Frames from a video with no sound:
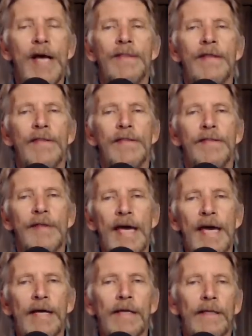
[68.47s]
that
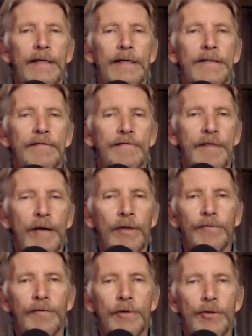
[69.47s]
they cling to
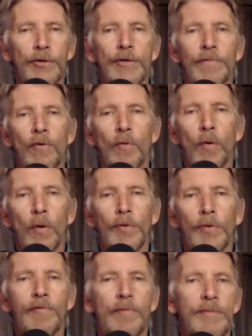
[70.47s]
failed visions of the
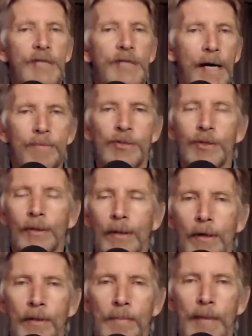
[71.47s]
world from times
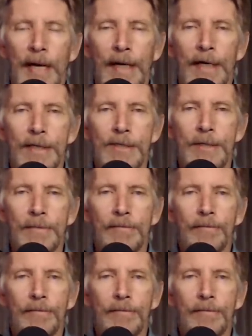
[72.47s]
long past?